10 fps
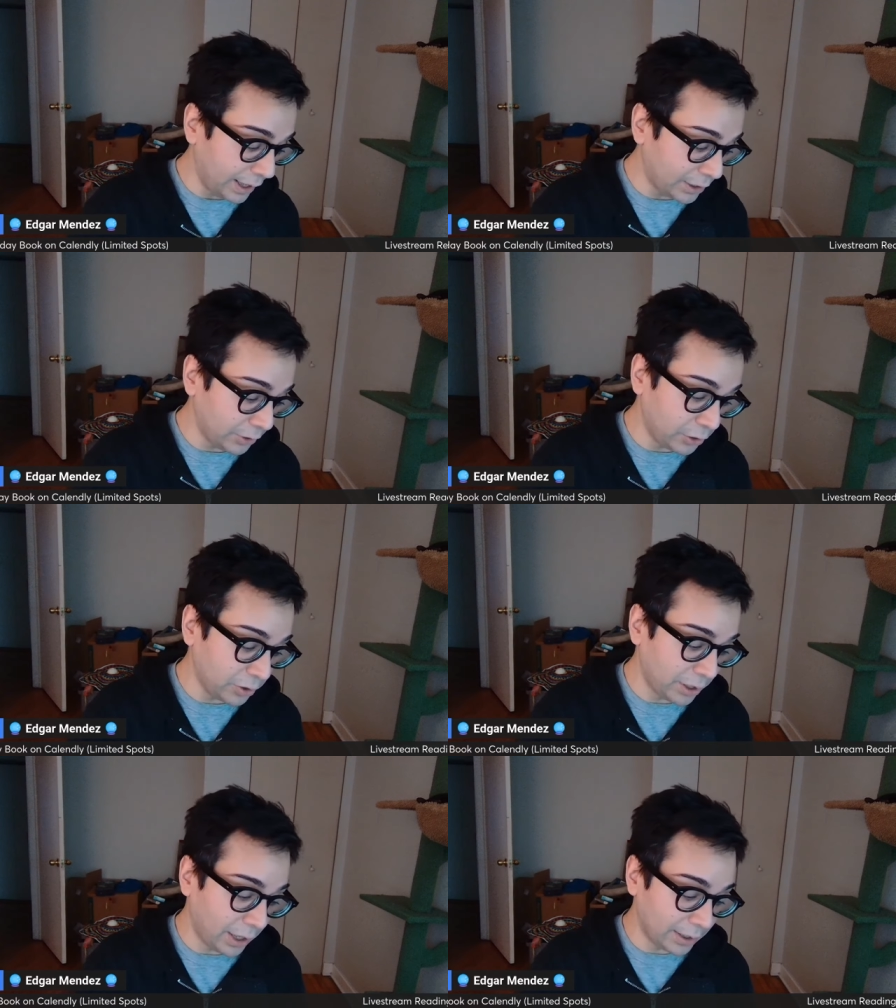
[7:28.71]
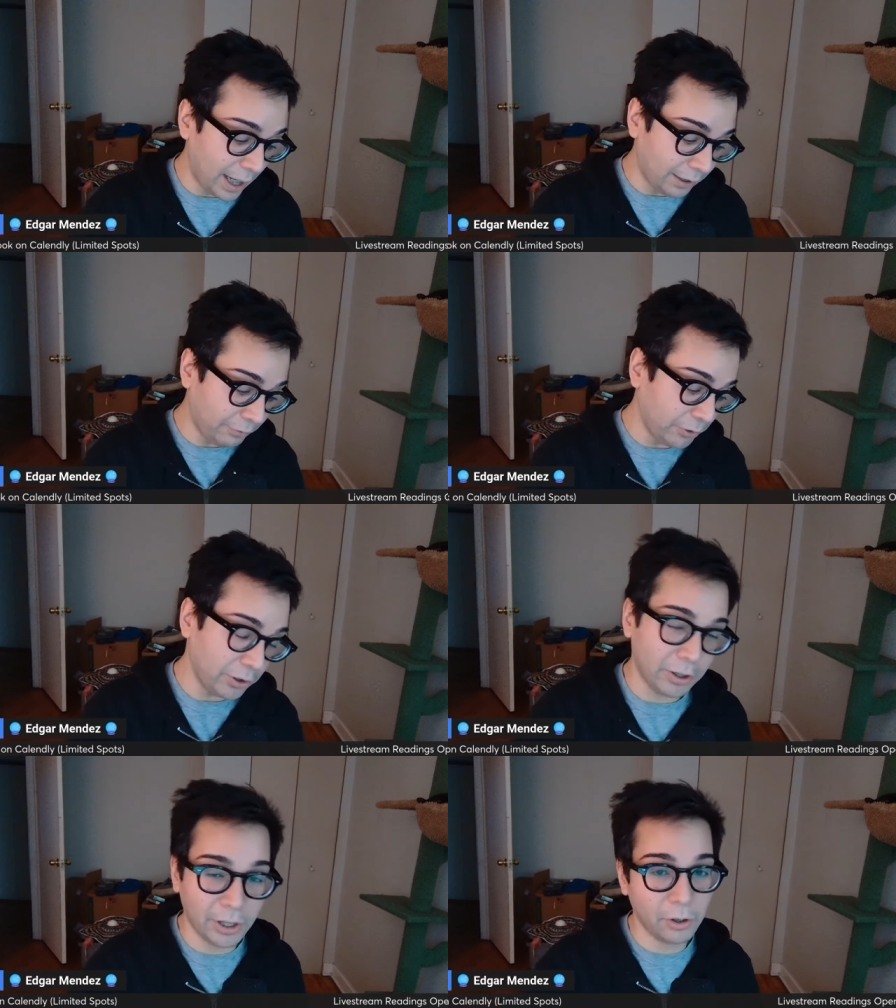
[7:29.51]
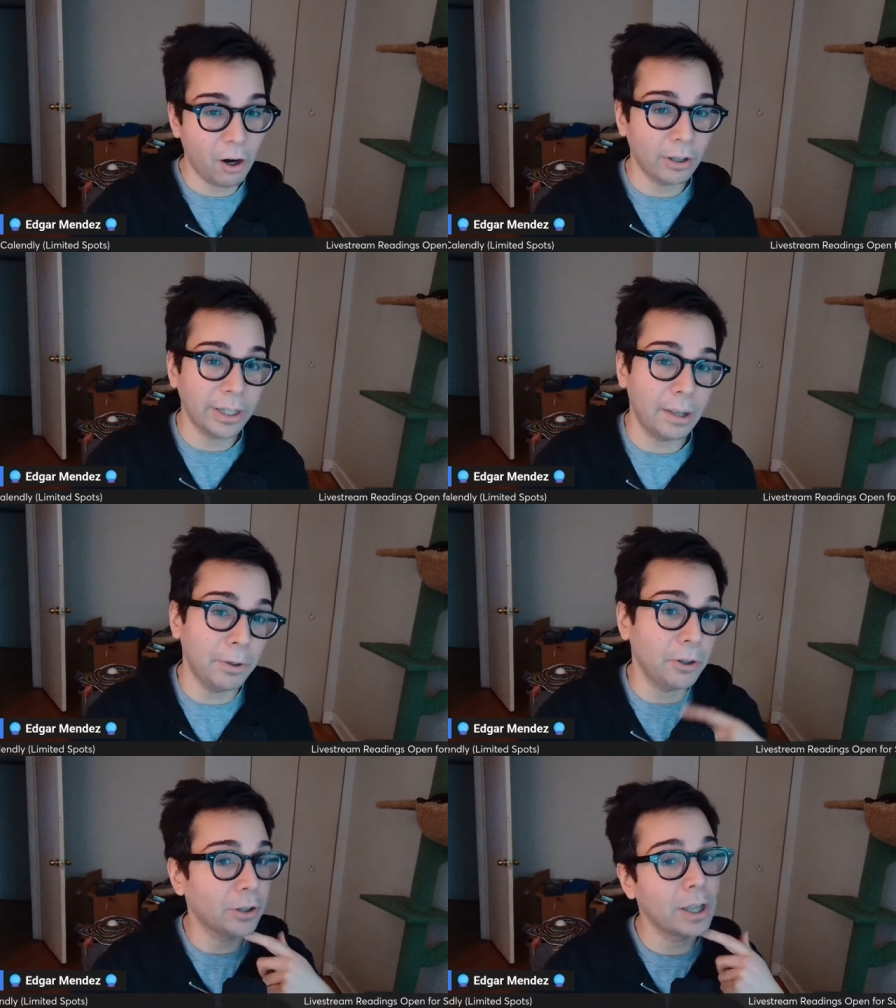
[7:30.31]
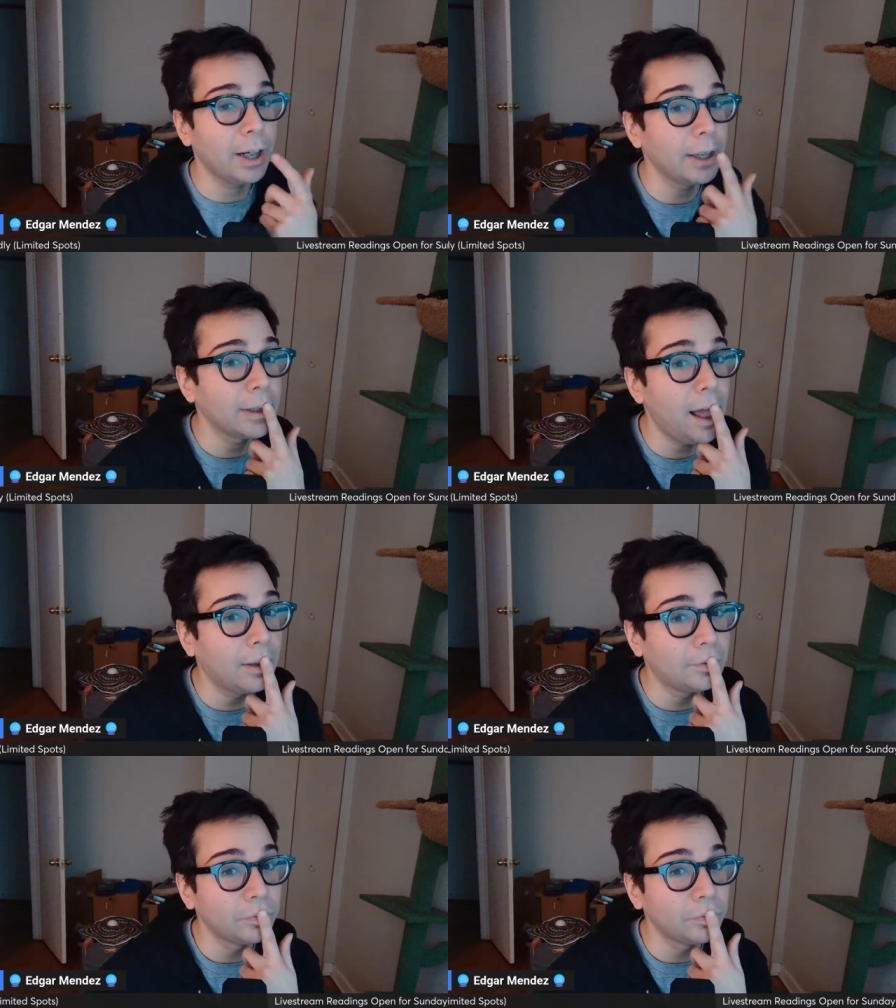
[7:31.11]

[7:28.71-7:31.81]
it's interesting because i feel you think your heart's keeping you stuck it's not